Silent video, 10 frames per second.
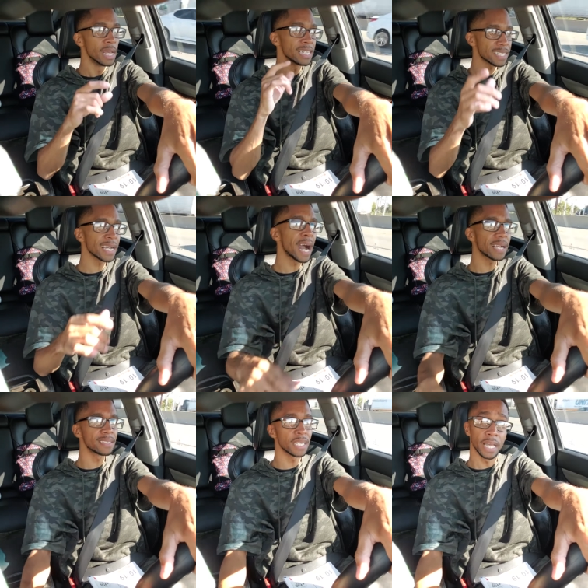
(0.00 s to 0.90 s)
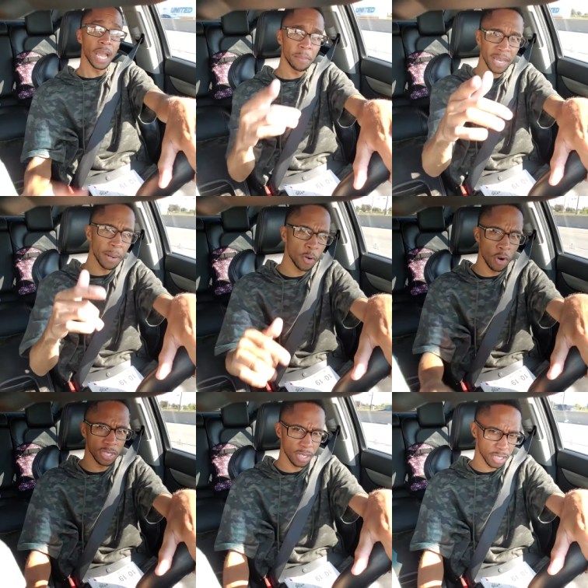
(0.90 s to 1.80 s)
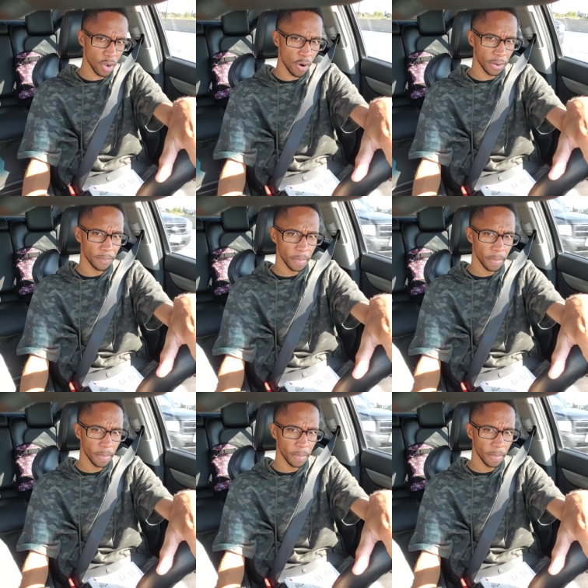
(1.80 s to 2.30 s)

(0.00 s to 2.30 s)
It's like I can say, hey man, I'm going to the store.